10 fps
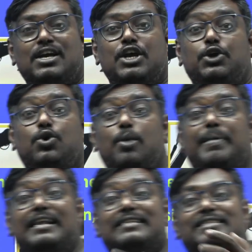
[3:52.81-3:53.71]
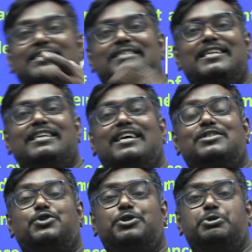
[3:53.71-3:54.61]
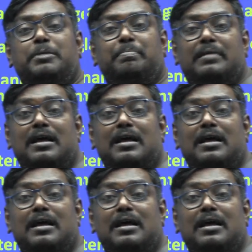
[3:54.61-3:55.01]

you will be discussed in construction